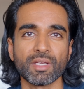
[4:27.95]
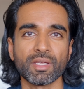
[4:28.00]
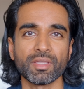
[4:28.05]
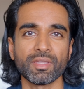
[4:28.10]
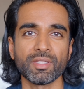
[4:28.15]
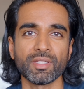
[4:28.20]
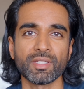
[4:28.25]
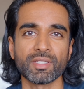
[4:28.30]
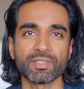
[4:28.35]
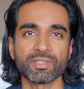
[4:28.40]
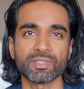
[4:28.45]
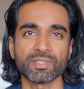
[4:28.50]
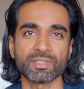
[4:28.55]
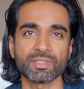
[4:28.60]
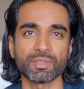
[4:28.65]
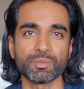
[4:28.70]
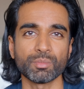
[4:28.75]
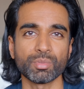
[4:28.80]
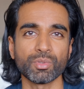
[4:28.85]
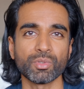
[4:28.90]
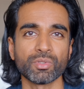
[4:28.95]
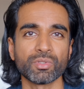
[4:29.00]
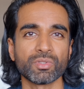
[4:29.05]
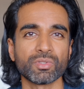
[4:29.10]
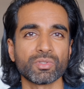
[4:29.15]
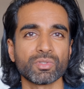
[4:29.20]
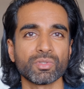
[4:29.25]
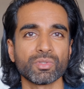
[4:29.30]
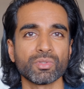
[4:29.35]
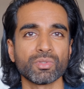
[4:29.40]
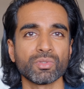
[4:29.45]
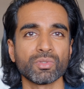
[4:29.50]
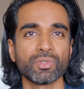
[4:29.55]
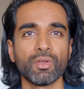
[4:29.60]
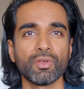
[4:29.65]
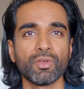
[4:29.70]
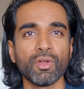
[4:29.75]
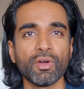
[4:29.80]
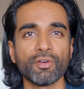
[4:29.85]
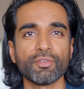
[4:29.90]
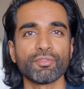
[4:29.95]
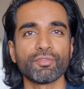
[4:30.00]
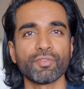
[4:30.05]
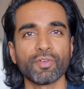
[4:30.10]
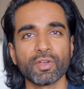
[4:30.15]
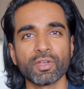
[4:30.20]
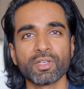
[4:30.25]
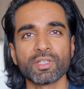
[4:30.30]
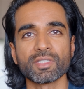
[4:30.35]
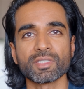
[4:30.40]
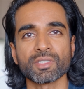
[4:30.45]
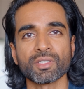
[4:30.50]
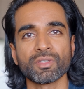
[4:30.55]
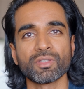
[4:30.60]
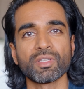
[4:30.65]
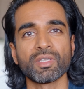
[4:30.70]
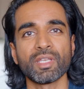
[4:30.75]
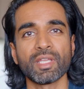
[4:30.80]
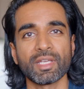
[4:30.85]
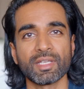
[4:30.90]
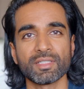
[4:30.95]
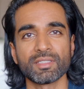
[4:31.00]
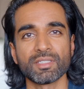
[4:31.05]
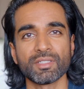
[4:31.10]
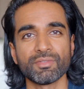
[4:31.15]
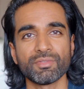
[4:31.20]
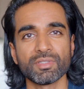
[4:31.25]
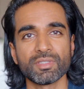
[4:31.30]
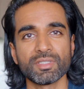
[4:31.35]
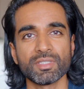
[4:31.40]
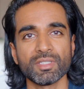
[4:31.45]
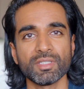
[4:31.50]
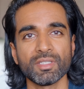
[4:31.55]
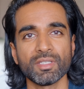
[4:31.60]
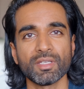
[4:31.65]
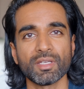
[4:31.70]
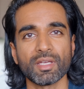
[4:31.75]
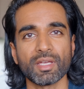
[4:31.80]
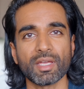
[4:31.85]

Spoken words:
I think it's just important to not focus on the negativity